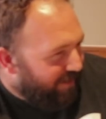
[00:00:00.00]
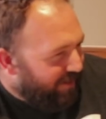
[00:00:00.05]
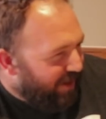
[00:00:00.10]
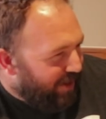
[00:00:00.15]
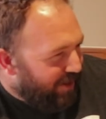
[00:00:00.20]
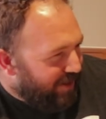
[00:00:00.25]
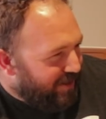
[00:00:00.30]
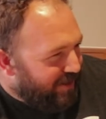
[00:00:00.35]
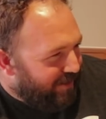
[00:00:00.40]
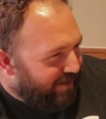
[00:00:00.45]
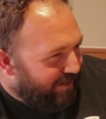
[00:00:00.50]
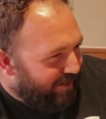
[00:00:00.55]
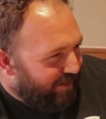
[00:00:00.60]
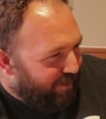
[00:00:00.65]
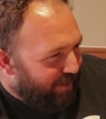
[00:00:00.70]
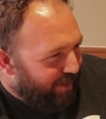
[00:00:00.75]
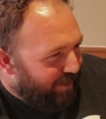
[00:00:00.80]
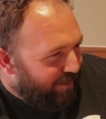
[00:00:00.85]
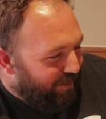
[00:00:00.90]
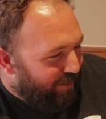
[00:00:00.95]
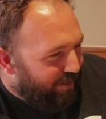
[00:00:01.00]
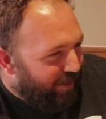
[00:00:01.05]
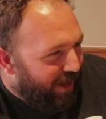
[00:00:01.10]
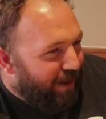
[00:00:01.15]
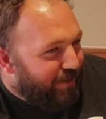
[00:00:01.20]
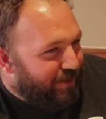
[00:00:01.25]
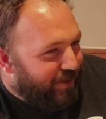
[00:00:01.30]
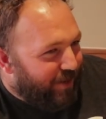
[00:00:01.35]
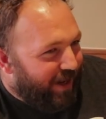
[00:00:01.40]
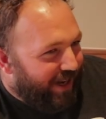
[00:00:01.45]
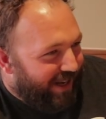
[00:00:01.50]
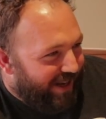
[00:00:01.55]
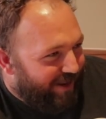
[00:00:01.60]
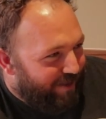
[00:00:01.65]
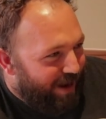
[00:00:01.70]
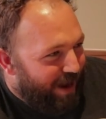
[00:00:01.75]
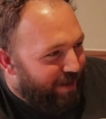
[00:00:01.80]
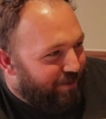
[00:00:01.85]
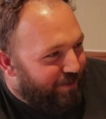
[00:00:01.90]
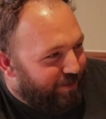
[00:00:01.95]
I've noticed when I'm squatting
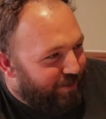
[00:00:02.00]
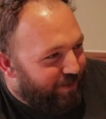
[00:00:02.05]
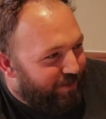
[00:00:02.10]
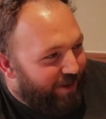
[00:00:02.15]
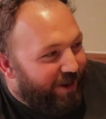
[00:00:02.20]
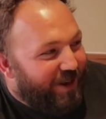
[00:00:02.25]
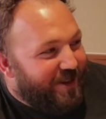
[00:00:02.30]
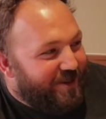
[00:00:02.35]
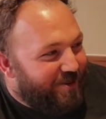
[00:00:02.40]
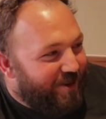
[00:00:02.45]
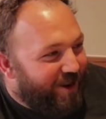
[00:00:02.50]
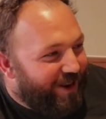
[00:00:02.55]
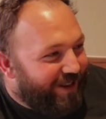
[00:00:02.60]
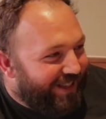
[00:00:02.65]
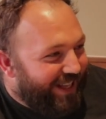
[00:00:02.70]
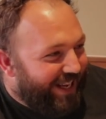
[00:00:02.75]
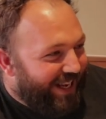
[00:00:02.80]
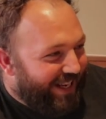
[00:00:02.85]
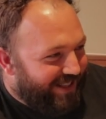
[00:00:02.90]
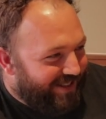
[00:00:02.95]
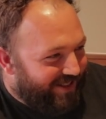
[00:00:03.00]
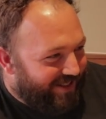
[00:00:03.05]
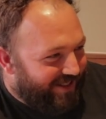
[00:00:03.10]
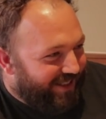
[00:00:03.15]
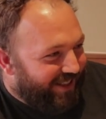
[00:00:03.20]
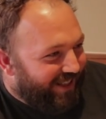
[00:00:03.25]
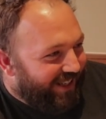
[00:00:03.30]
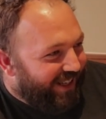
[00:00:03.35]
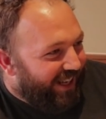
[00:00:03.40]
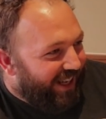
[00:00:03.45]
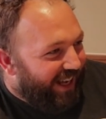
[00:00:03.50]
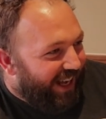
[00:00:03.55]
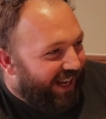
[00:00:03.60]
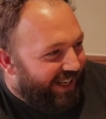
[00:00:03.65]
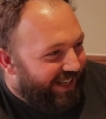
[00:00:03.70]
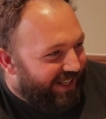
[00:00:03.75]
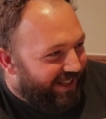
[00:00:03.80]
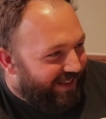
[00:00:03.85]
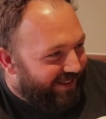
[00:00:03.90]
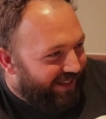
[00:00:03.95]
in wraps with very strong legs,
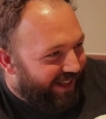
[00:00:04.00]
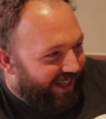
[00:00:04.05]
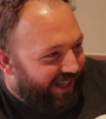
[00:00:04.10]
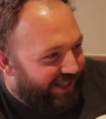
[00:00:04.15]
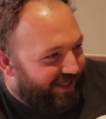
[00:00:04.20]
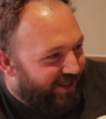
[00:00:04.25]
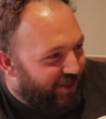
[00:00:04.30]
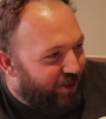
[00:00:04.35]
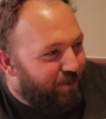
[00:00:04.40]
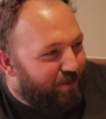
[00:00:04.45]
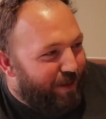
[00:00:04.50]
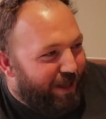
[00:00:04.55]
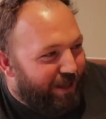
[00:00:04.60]
I need like two